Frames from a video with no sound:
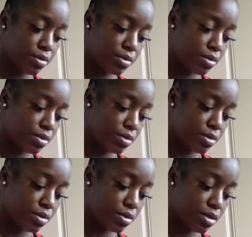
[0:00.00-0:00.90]

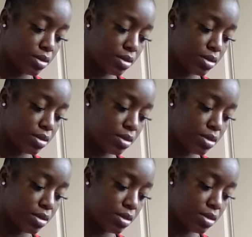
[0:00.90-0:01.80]

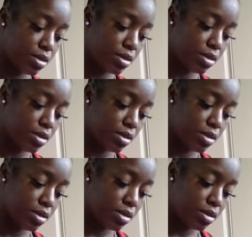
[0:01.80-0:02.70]

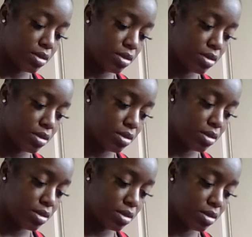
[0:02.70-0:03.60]

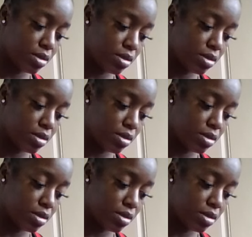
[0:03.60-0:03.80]
[no speech]